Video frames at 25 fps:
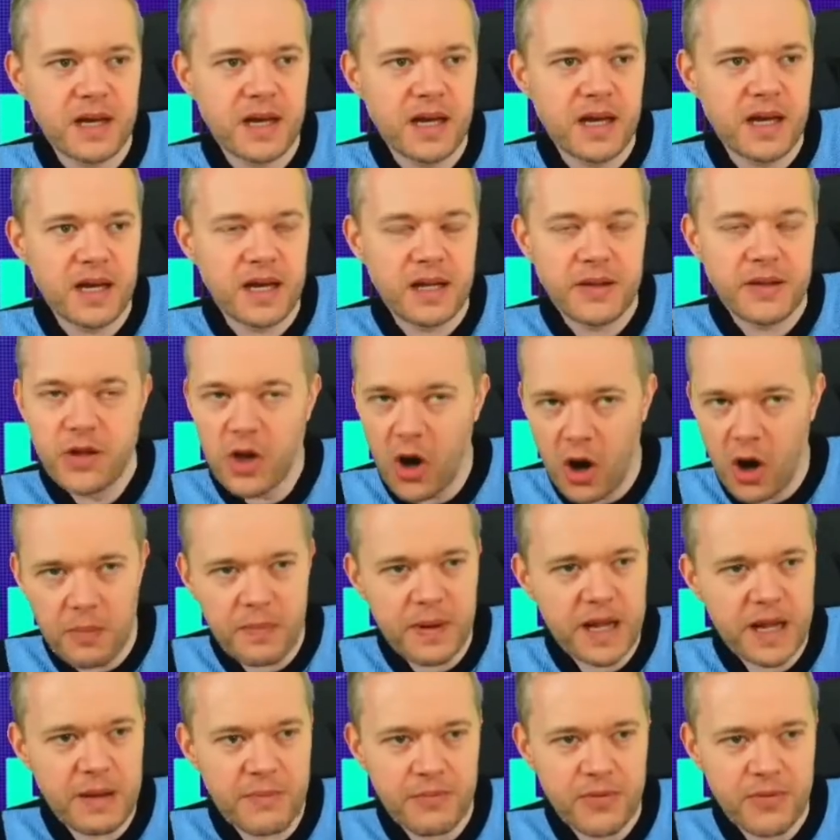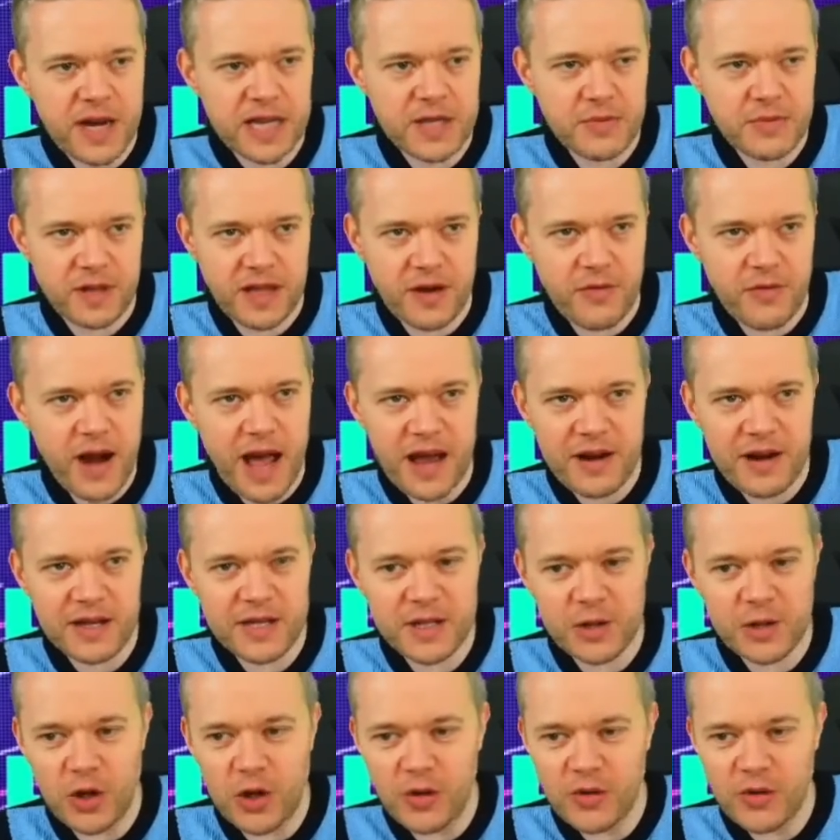Not been impressed with Iran
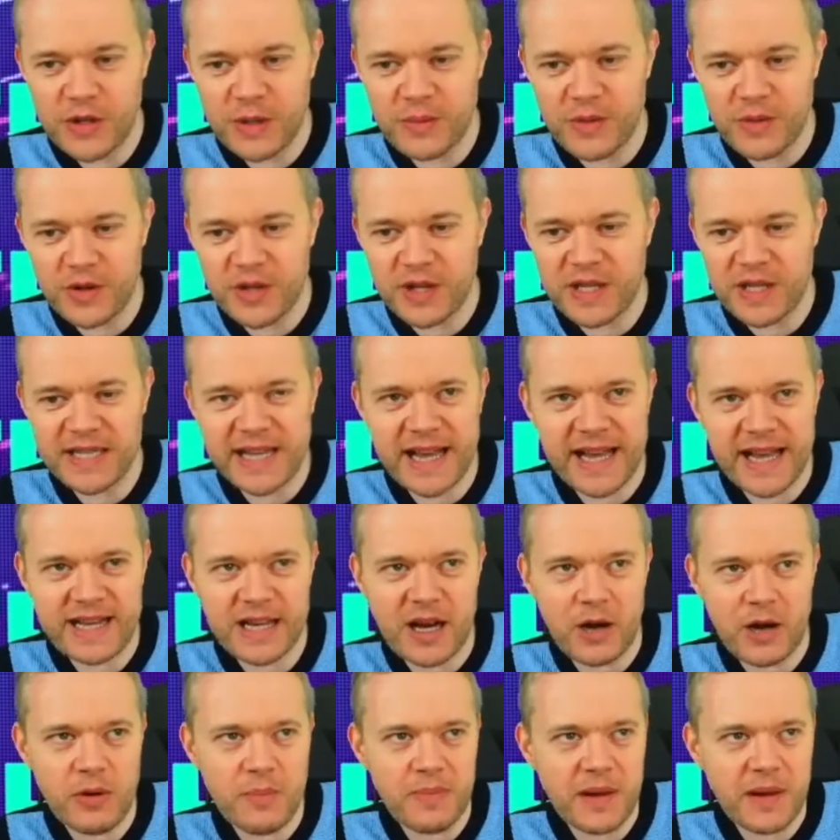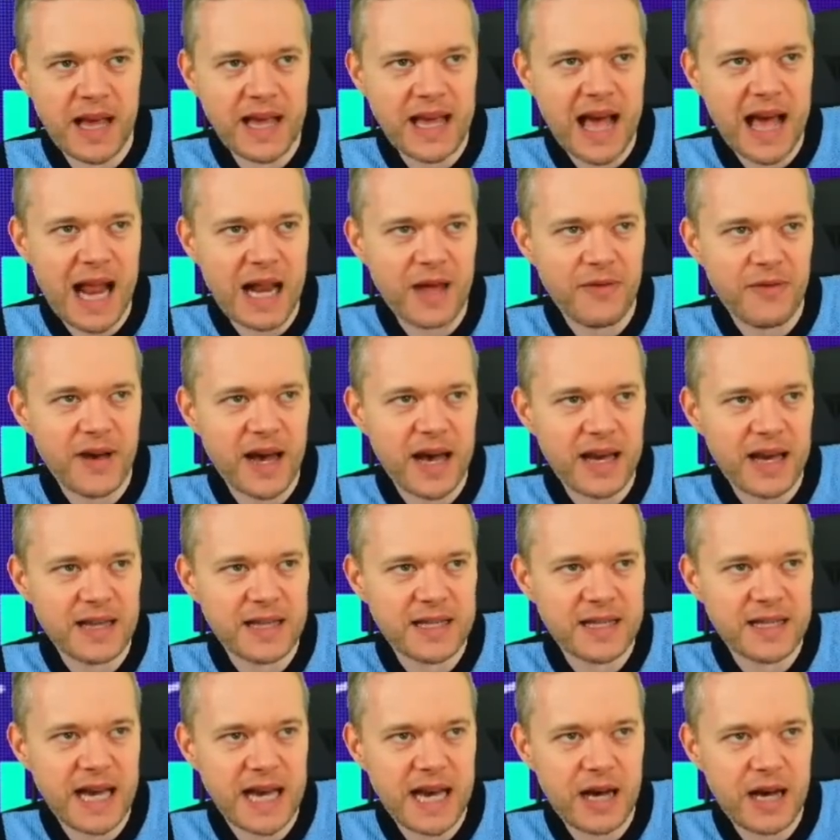at all. Someone just said, are we playing Halifax
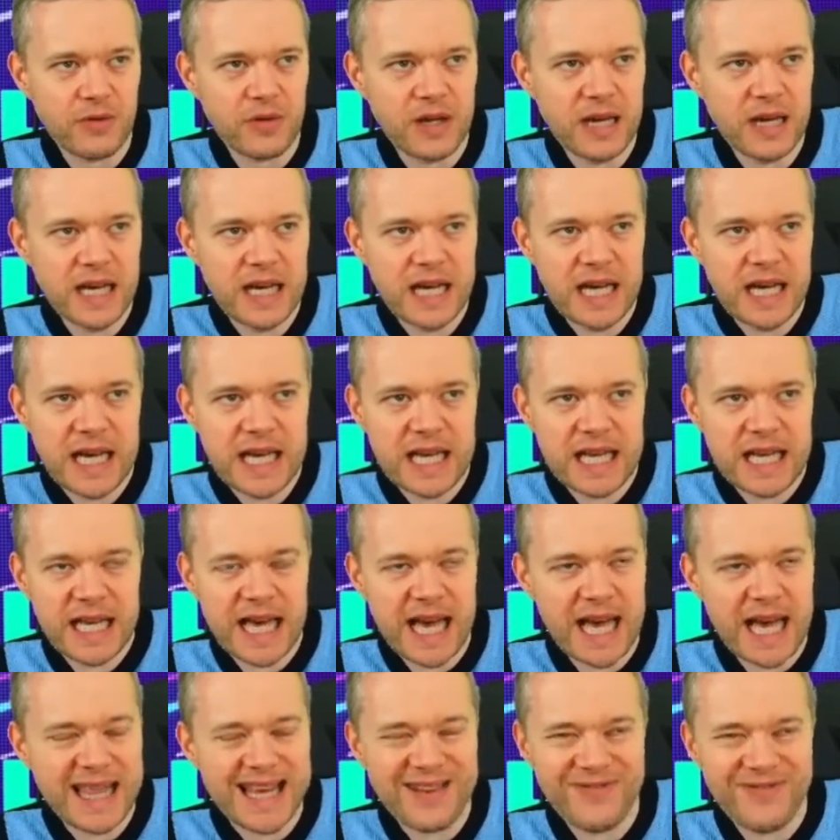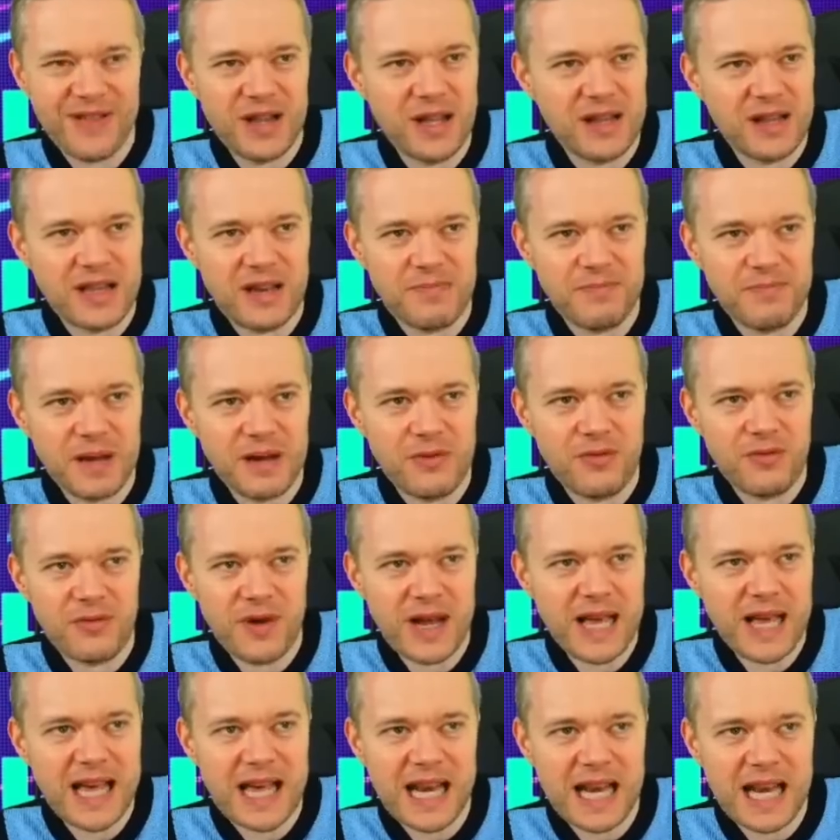Town? Yeah, they've been
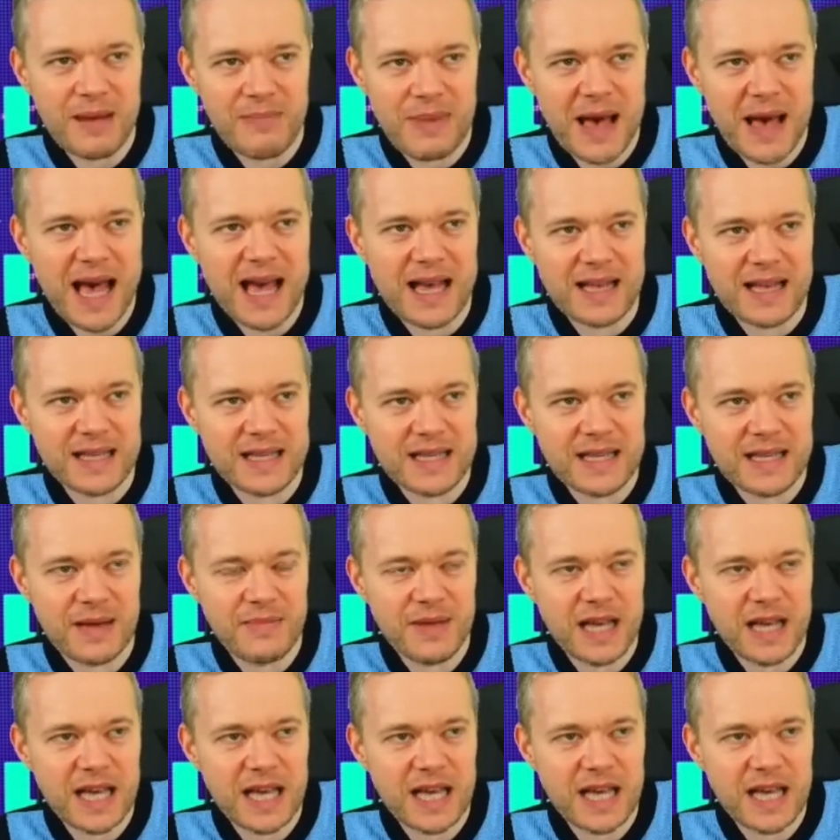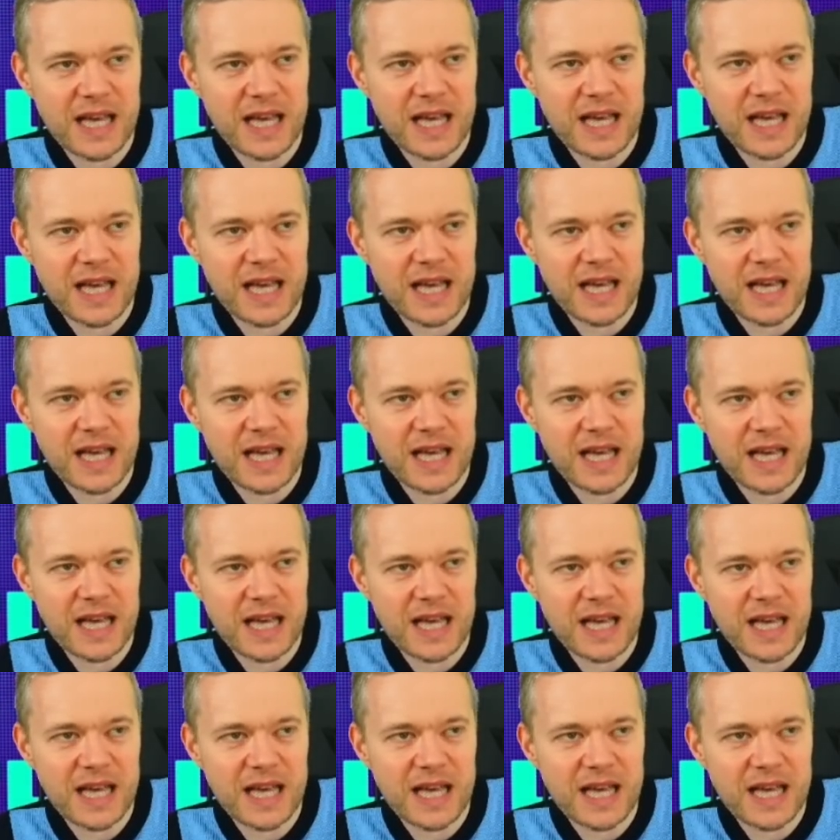really bad. I mean, maybe we should
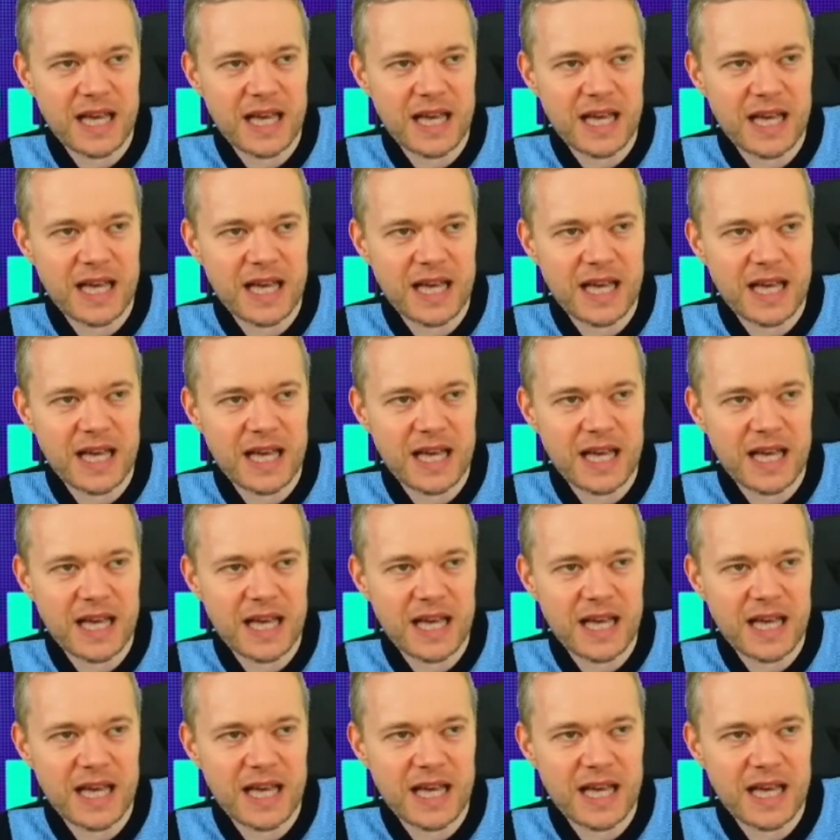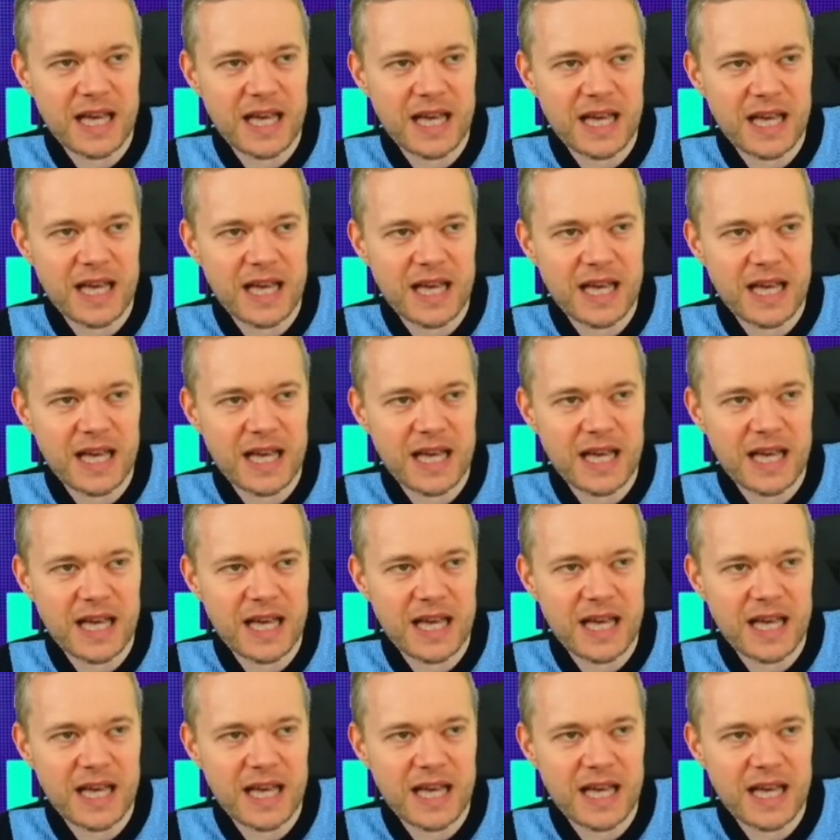cut Qatar a little bit of slack
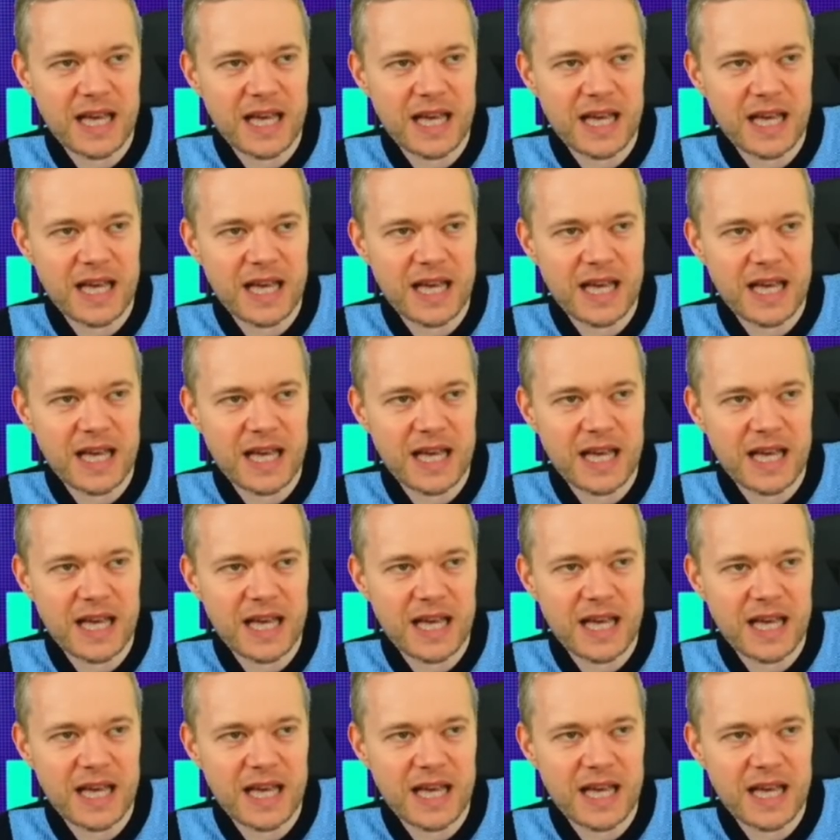because